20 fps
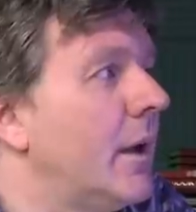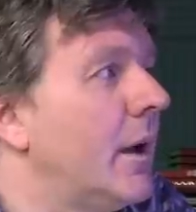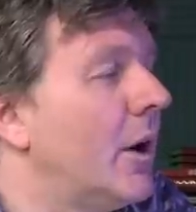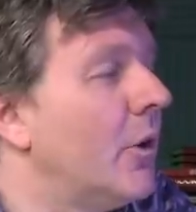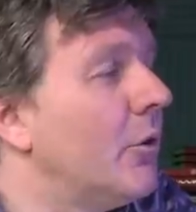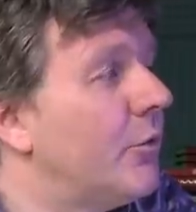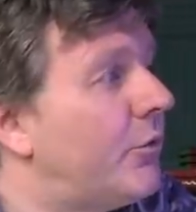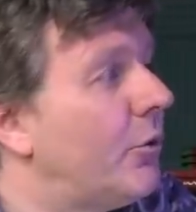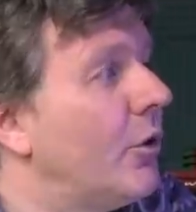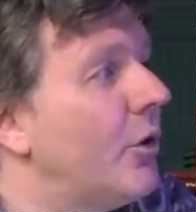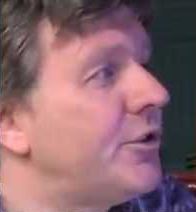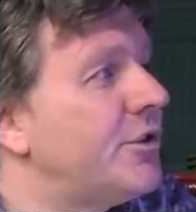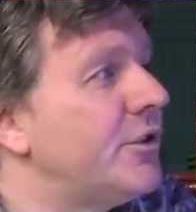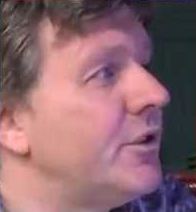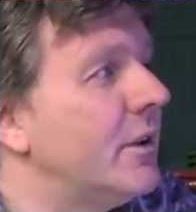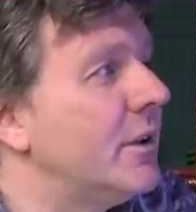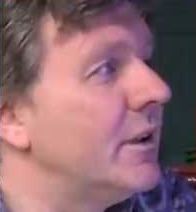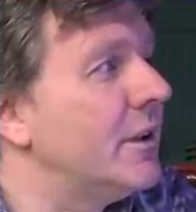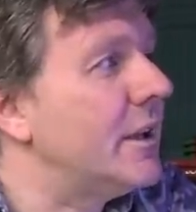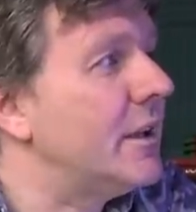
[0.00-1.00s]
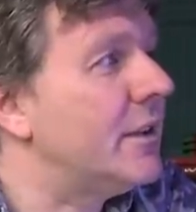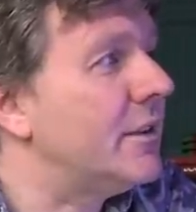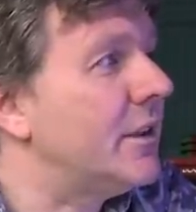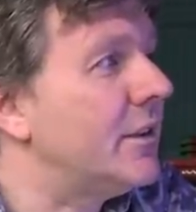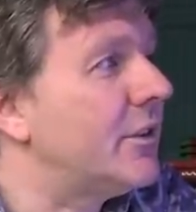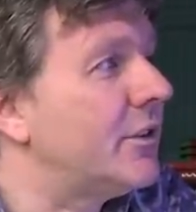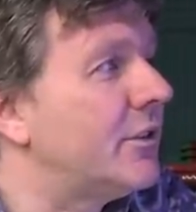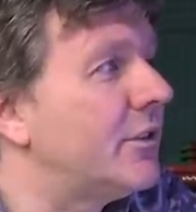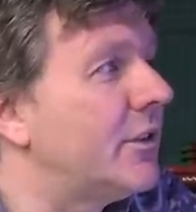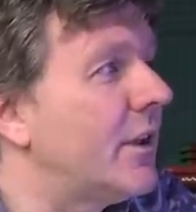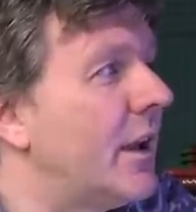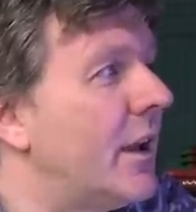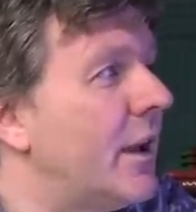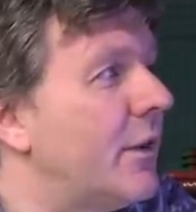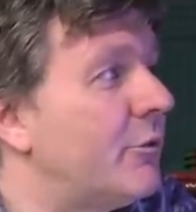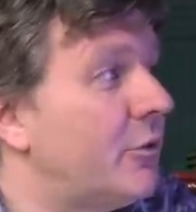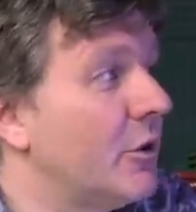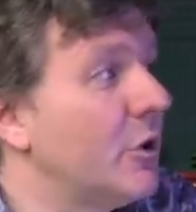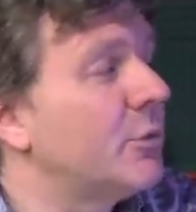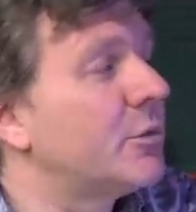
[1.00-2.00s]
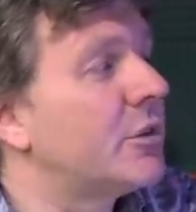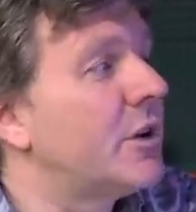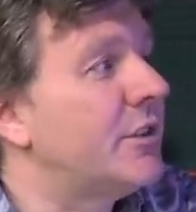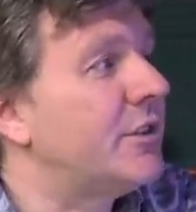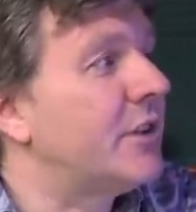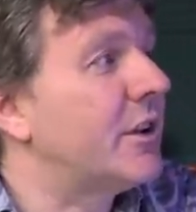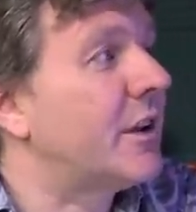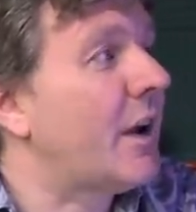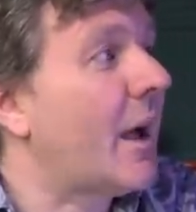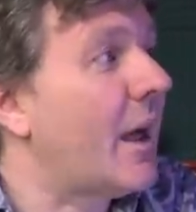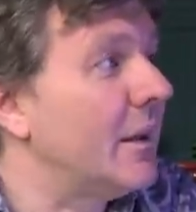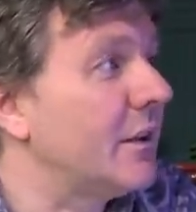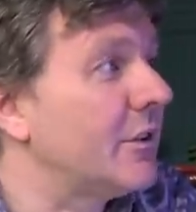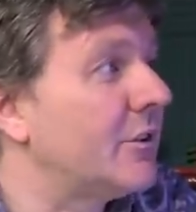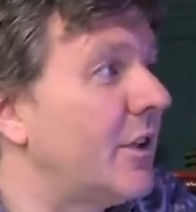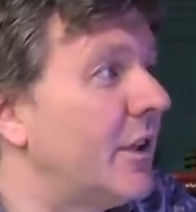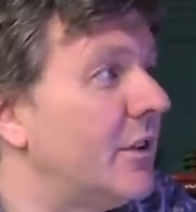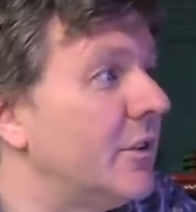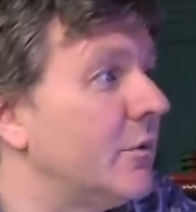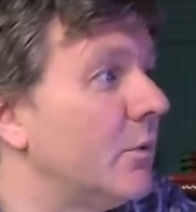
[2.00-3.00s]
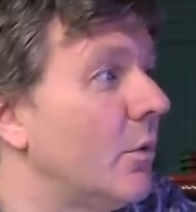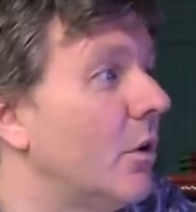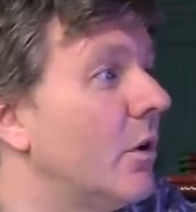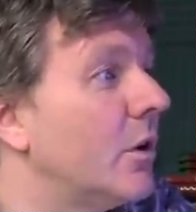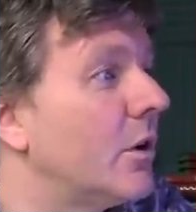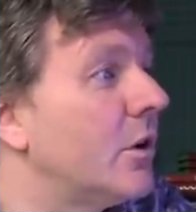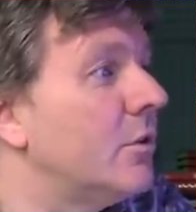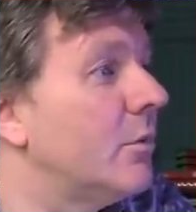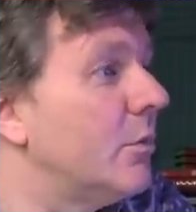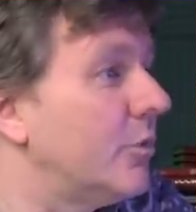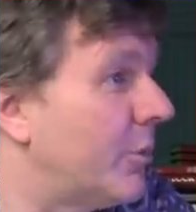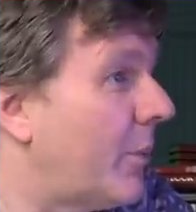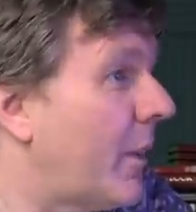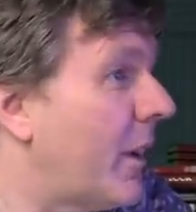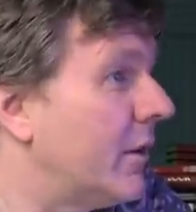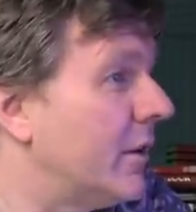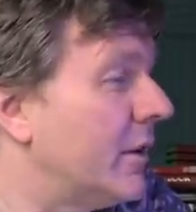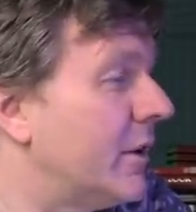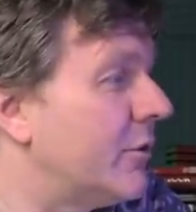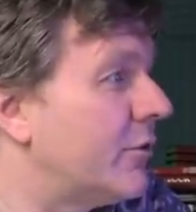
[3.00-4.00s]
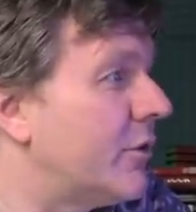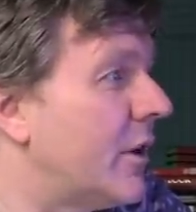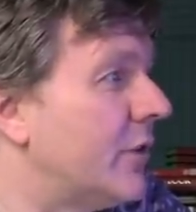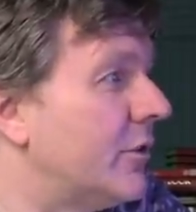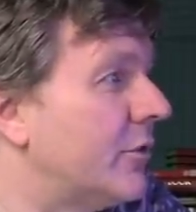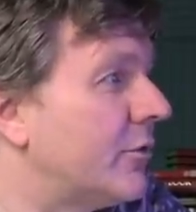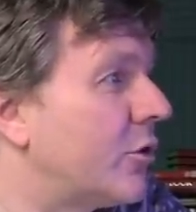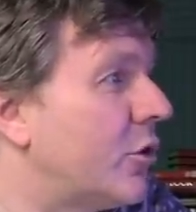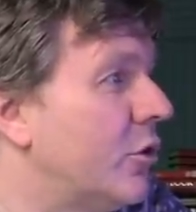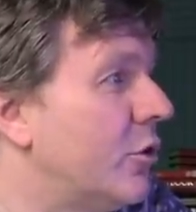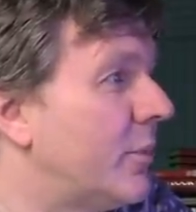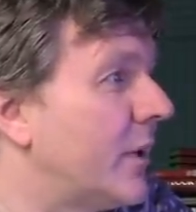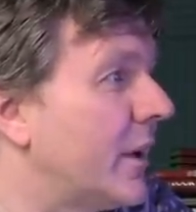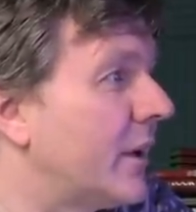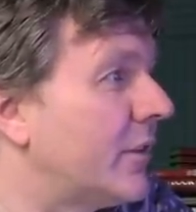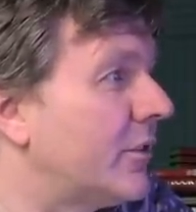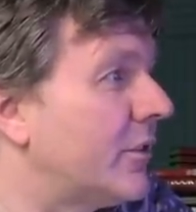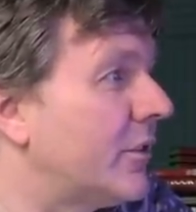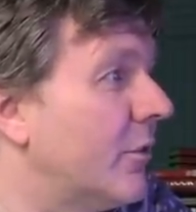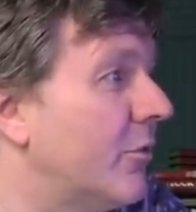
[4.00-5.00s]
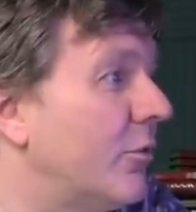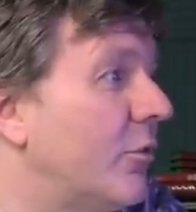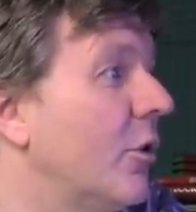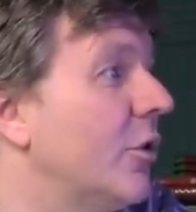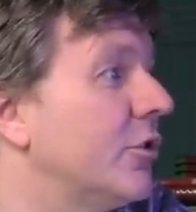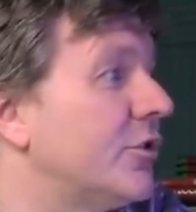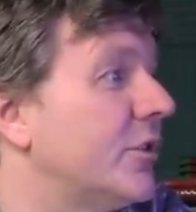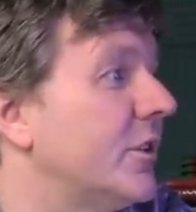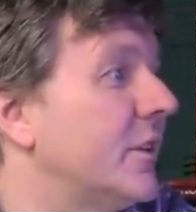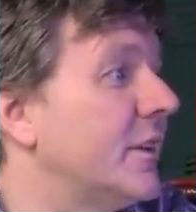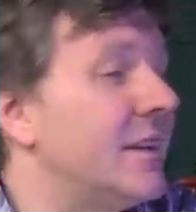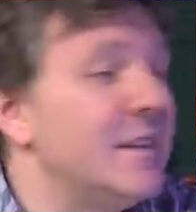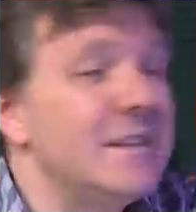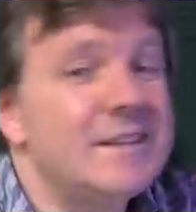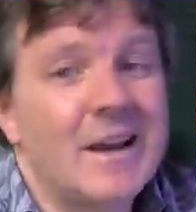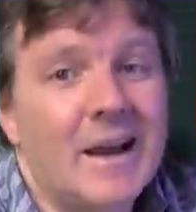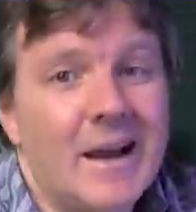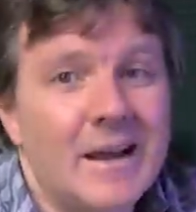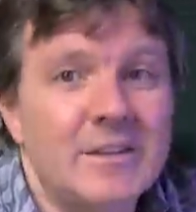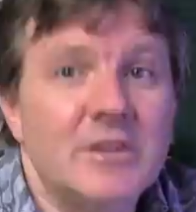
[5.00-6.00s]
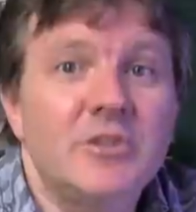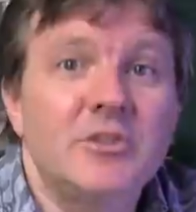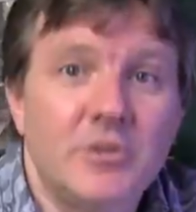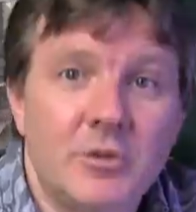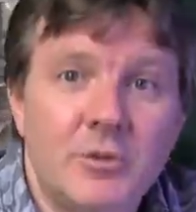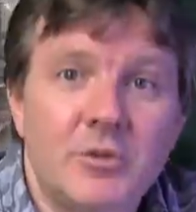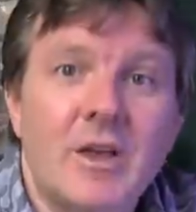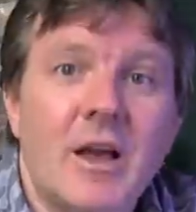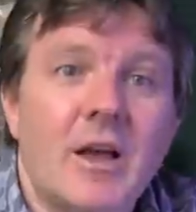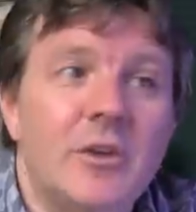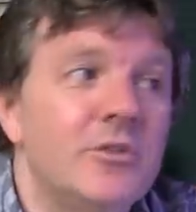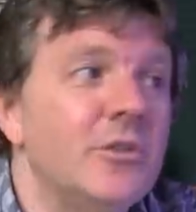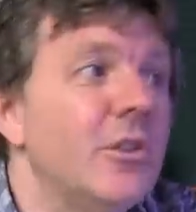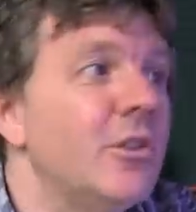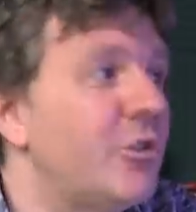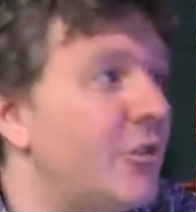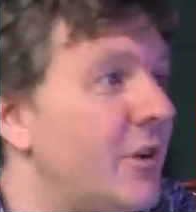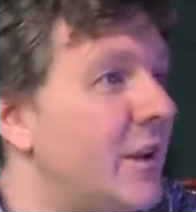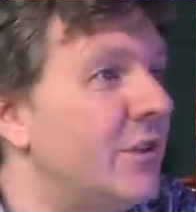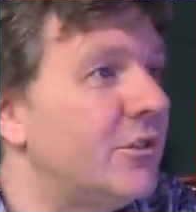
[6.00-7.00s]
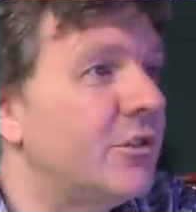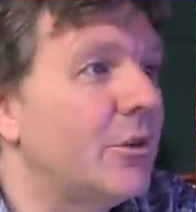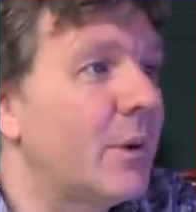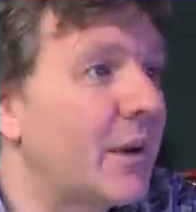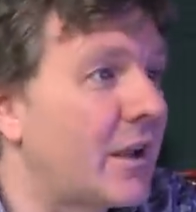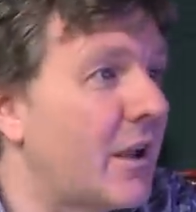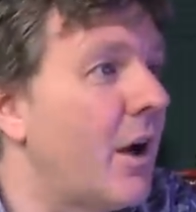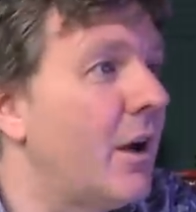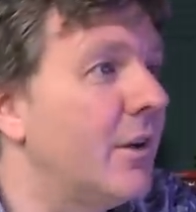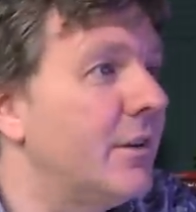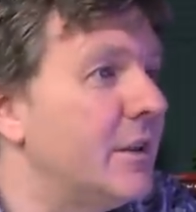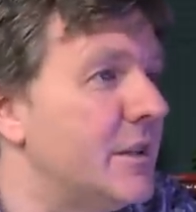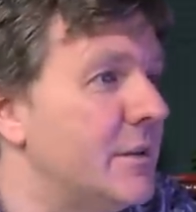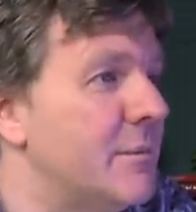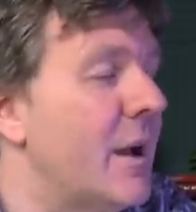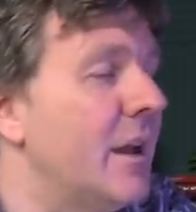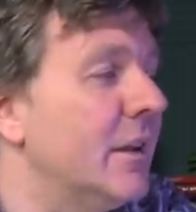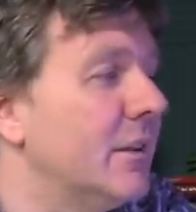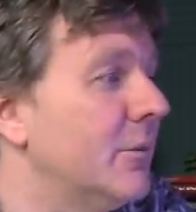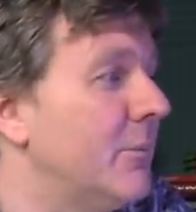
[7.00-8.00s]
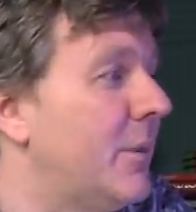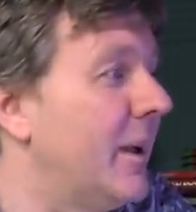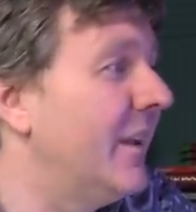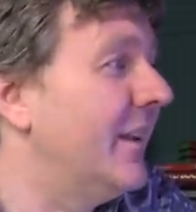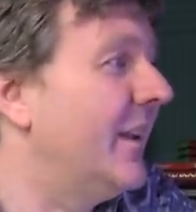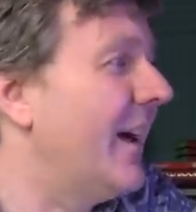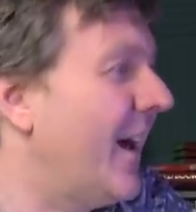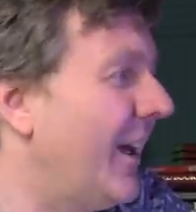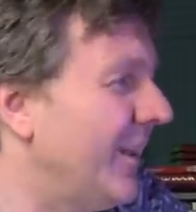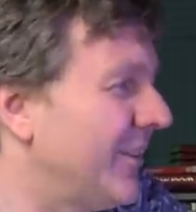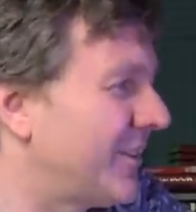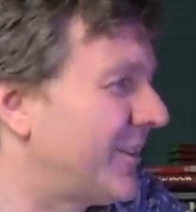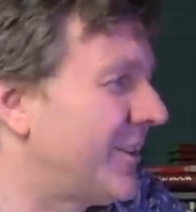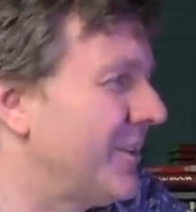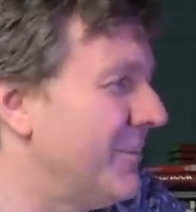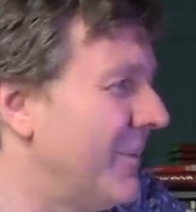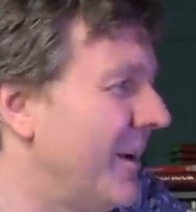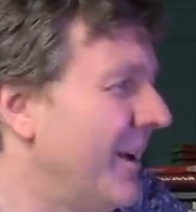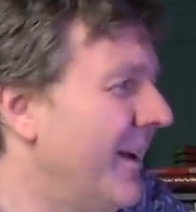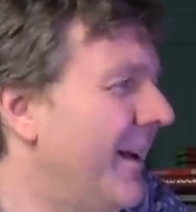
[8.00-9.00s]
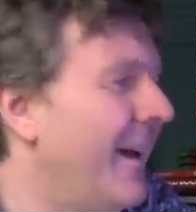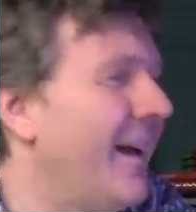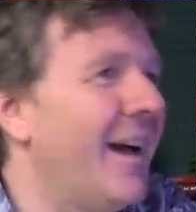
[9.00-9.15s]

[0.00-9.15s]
Unfortunately, this uh, film critic, Alexander Walker, who was apparently a friend of Kubrick's, unfortunately he died in two thousand three, so I can't email him and ask him.